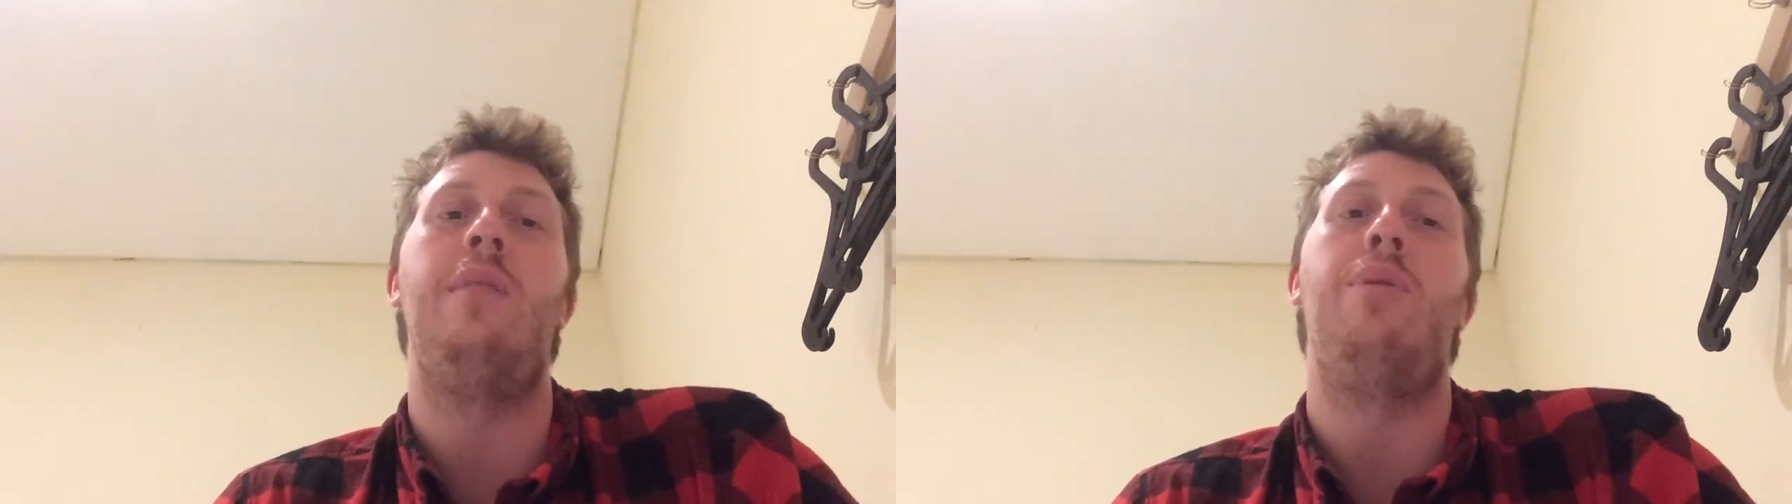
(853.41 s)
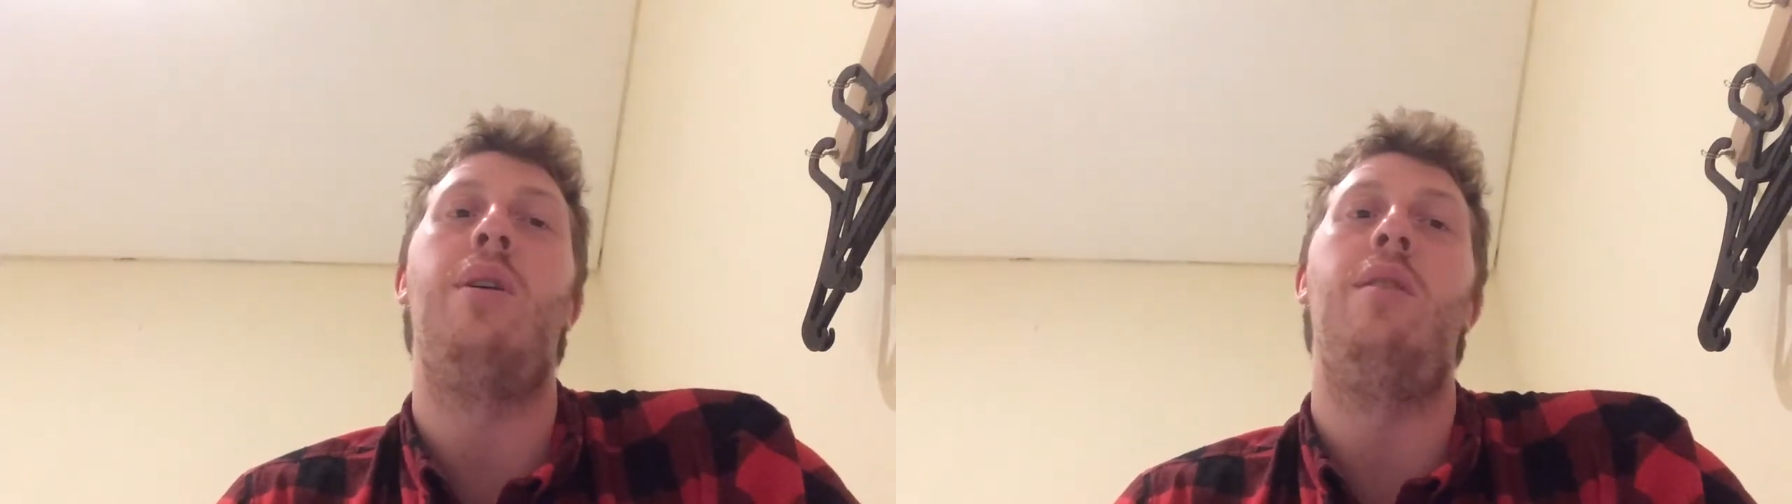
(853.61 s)

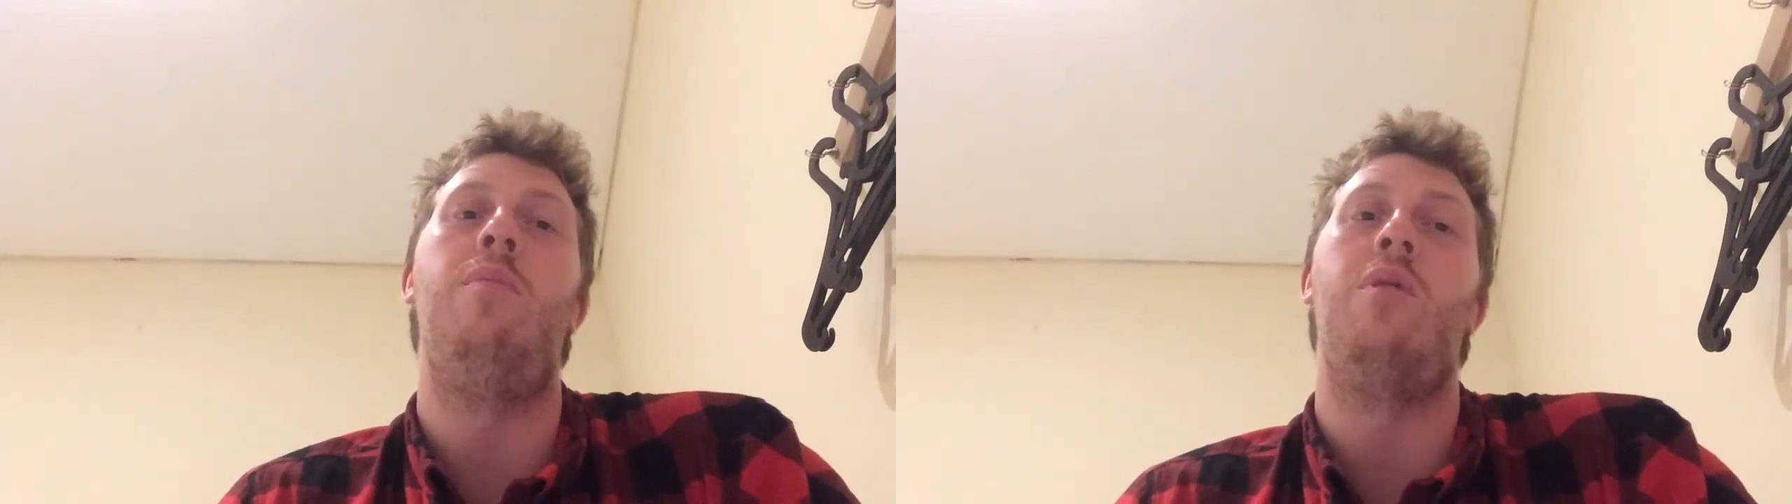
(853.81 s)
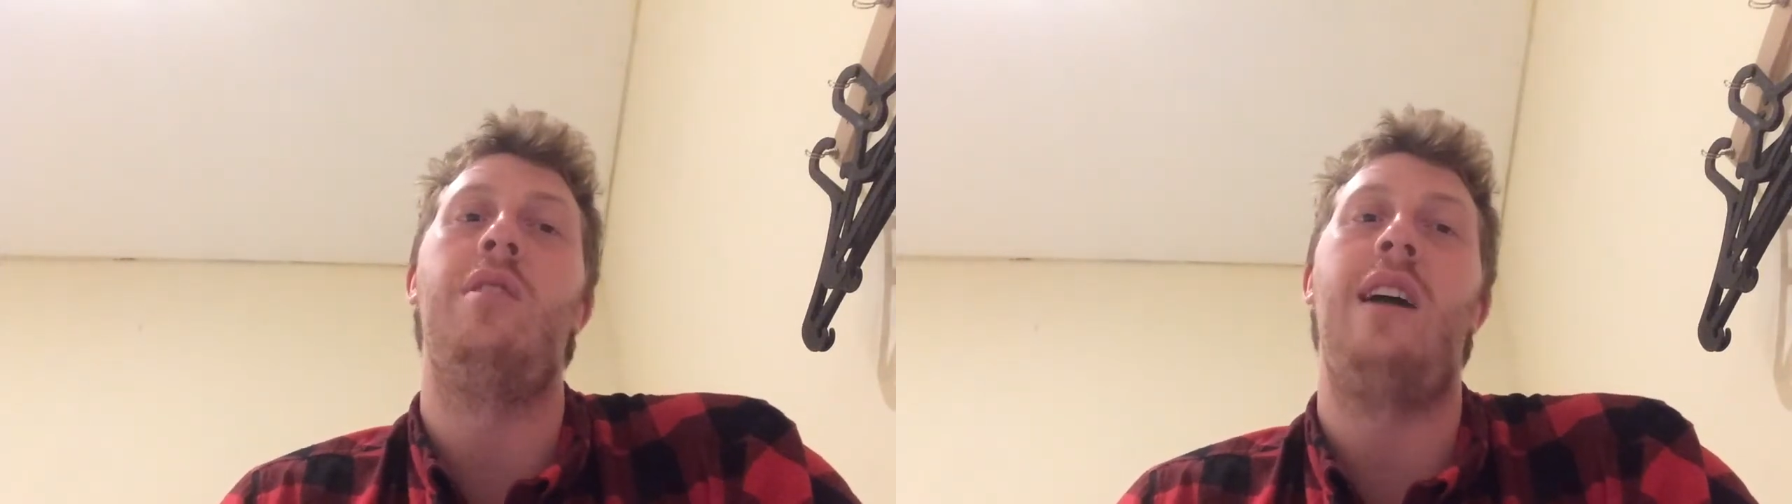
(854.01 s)
brought on
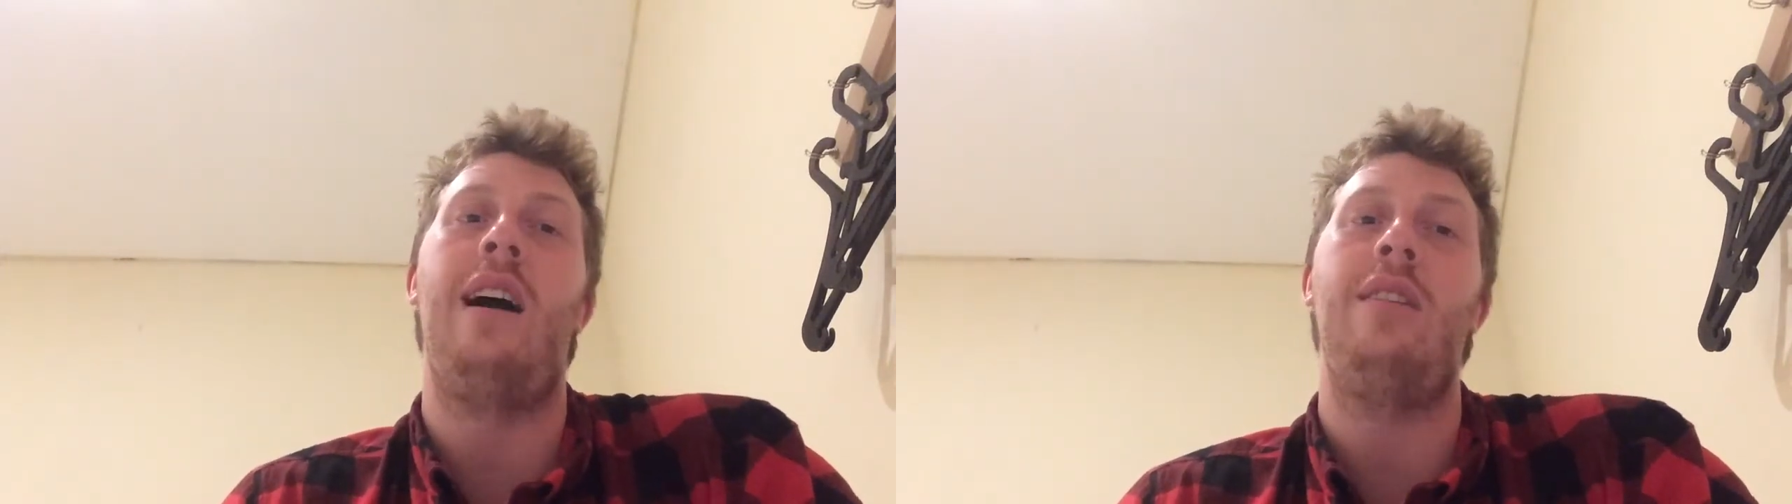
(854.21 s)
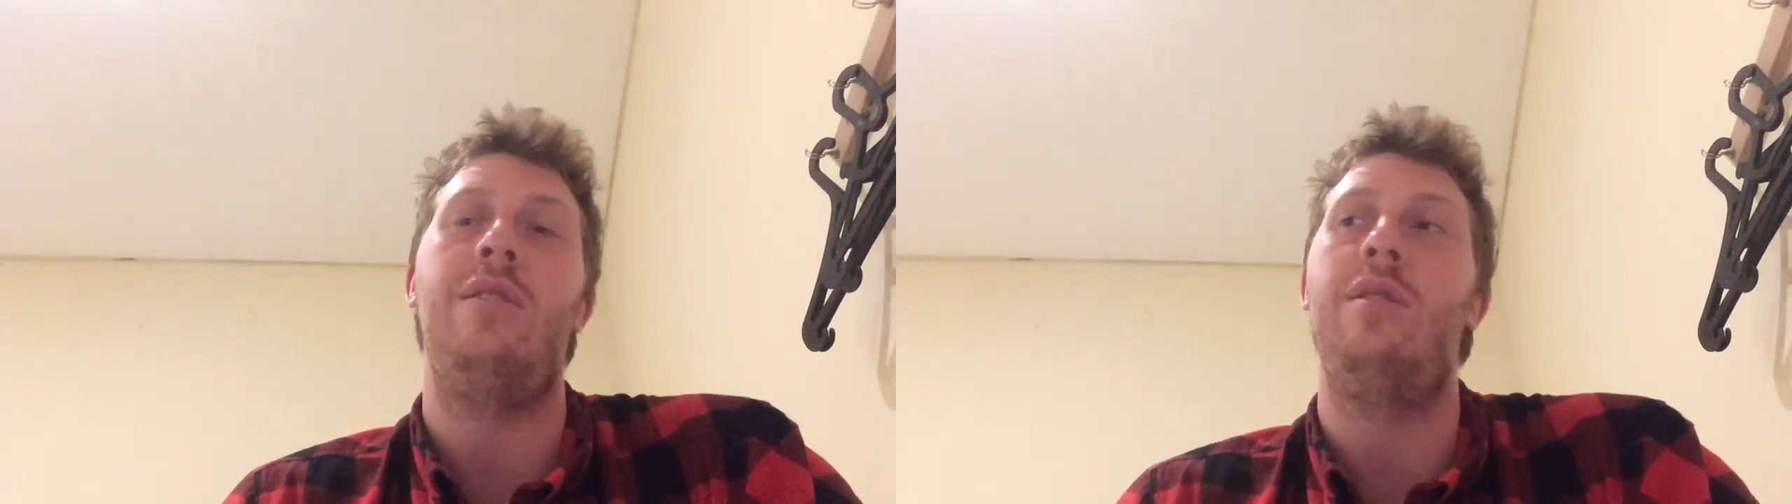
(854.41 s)
more
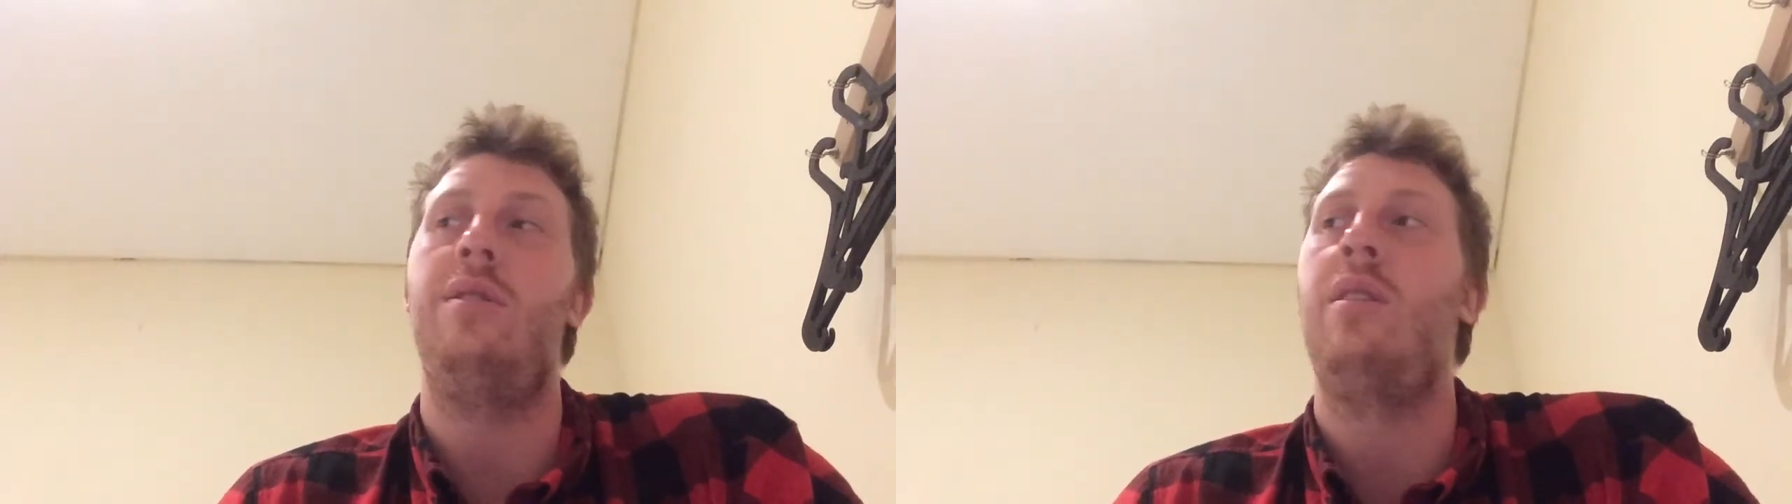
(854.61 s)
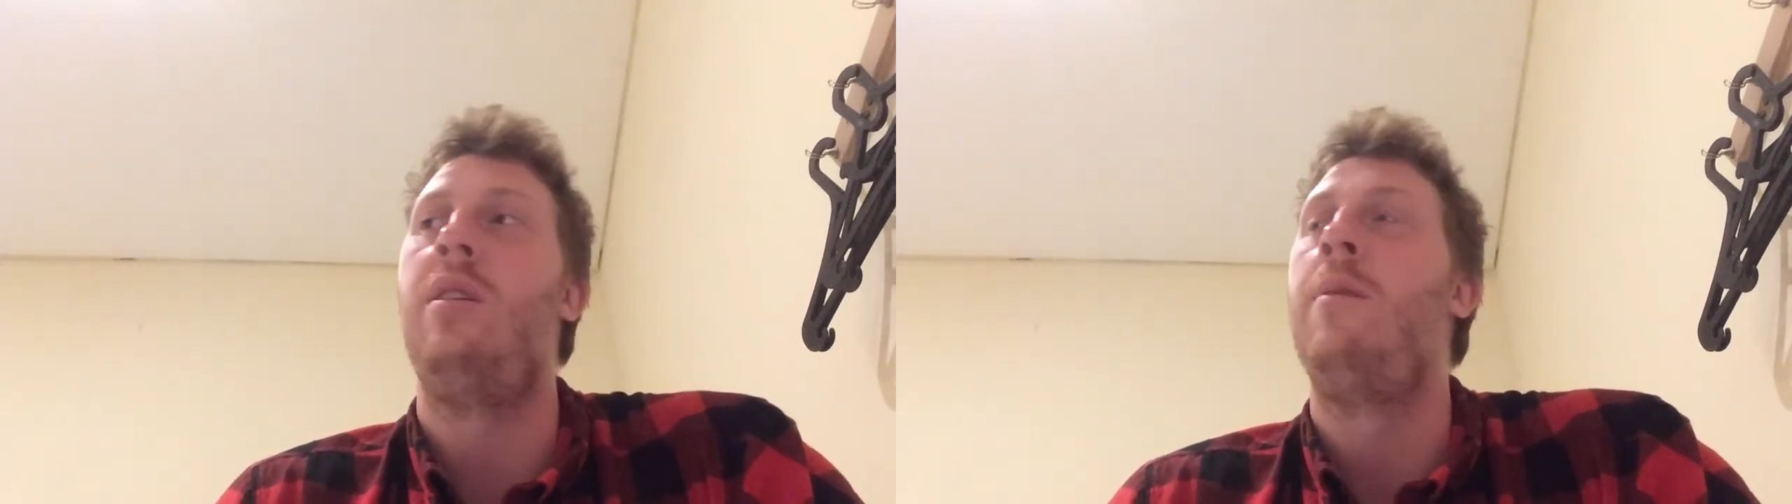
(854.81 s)
doctors,